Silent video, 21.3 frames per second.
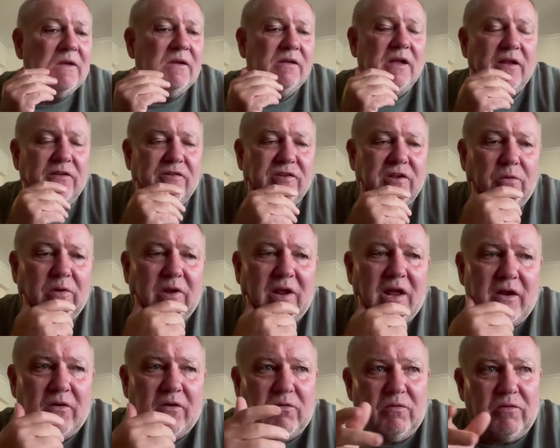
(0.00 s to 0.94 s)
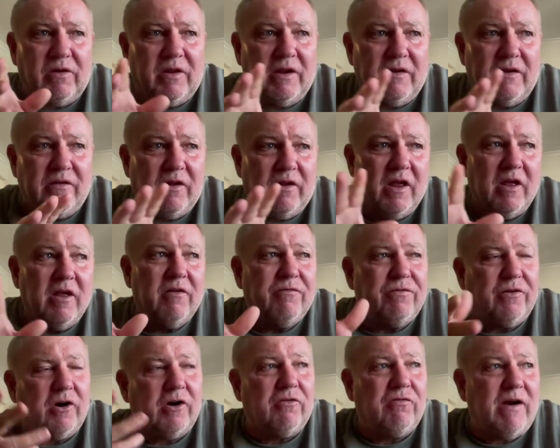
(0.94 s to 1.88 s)
Yeah. So,
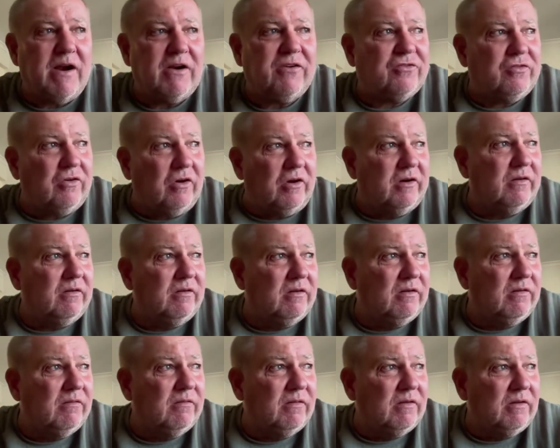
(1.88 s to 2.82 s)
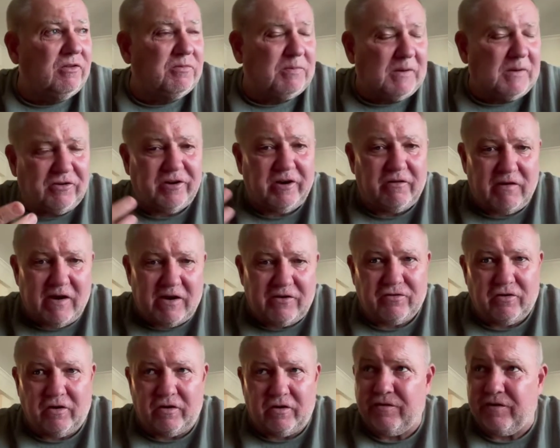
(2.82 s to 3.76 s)
for a restaurant, especially
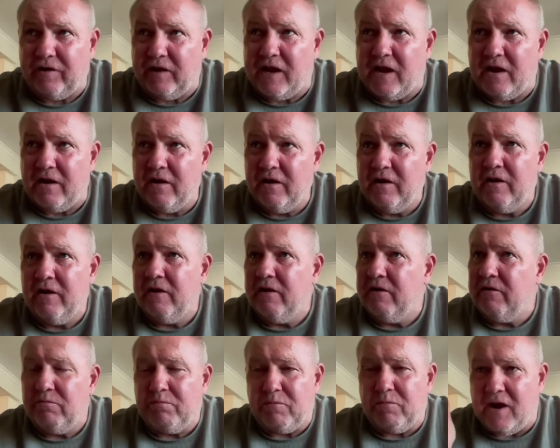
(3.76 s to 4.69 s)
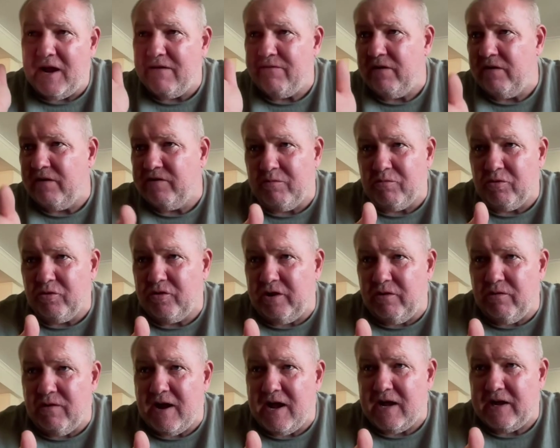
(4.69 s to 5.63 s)
restaurants, you go, by having a simple
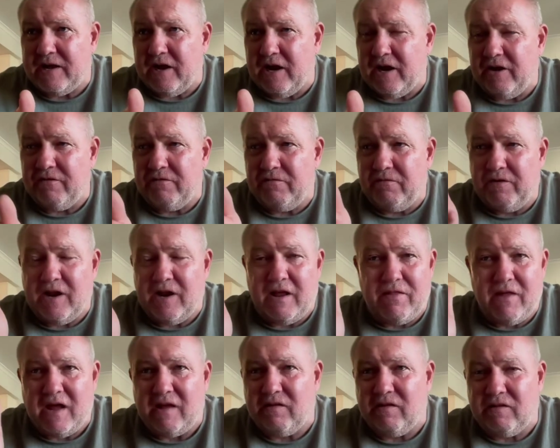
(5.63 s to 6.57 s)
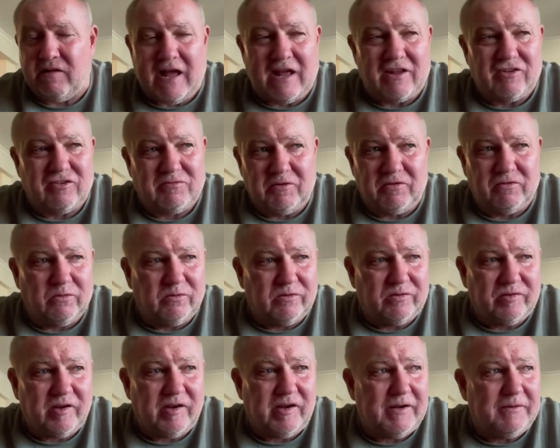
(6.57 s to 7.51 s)
QR code, customers will
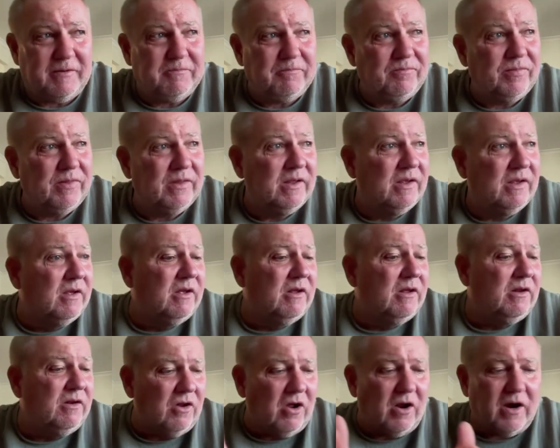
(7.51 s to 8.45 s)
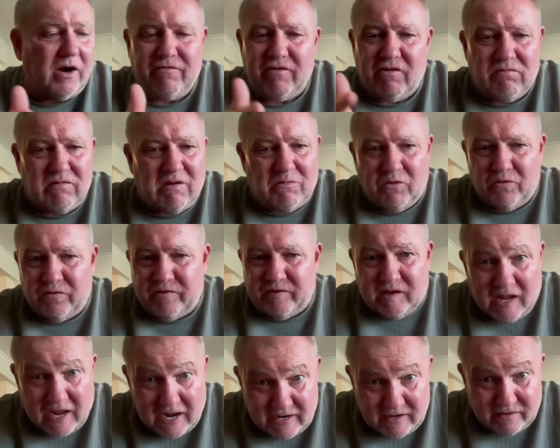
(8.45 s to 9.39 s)
see it. Not everyone will
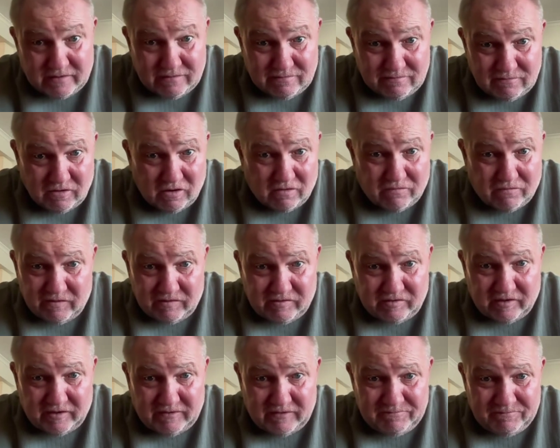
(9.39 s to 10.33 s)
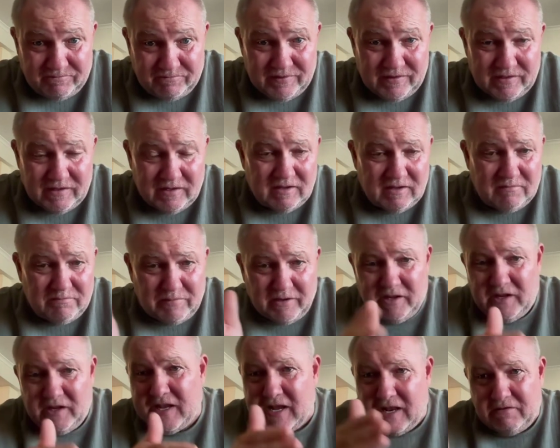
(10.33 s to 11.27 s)
scan it, obviously,
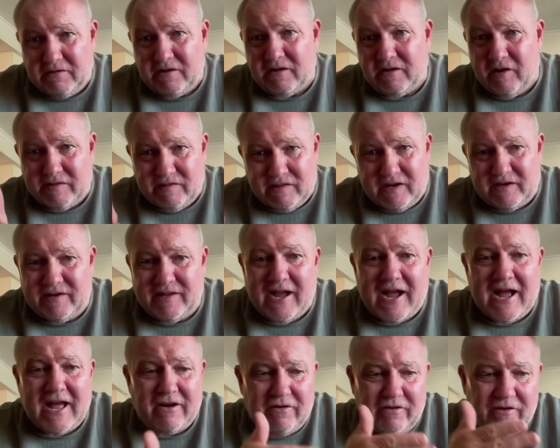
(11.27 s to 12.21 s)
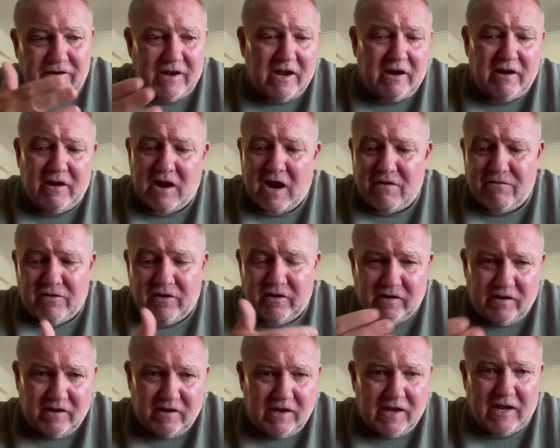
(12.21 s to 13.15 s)
but you can collect that data, and over
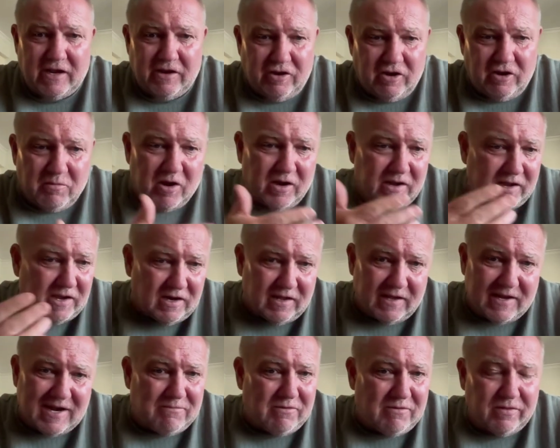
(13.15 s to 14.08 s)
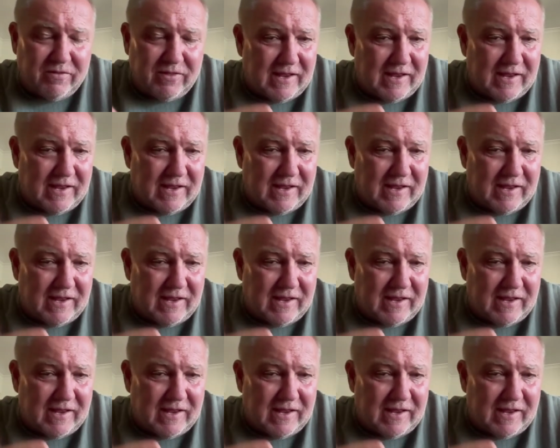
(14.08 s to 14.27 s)
a year, you might get a couple of